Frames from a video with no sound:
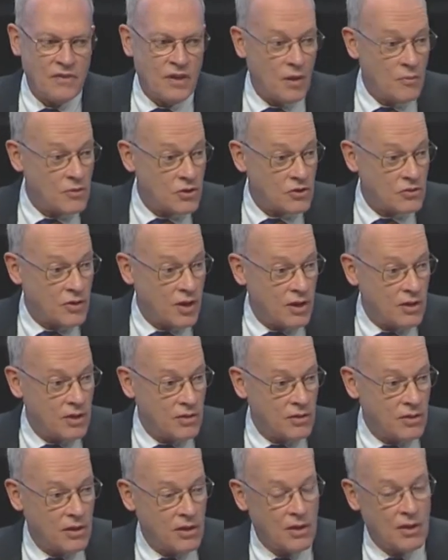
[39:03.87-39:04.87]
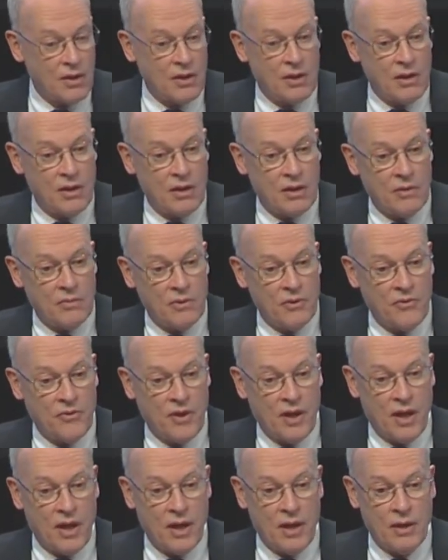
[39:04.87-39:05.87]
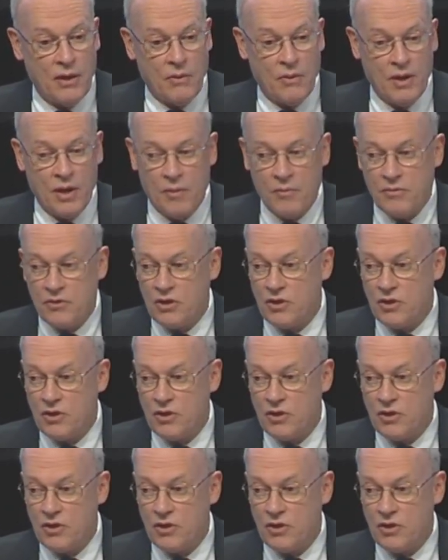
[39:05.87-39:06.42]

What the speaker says: demonstrated with the IOM,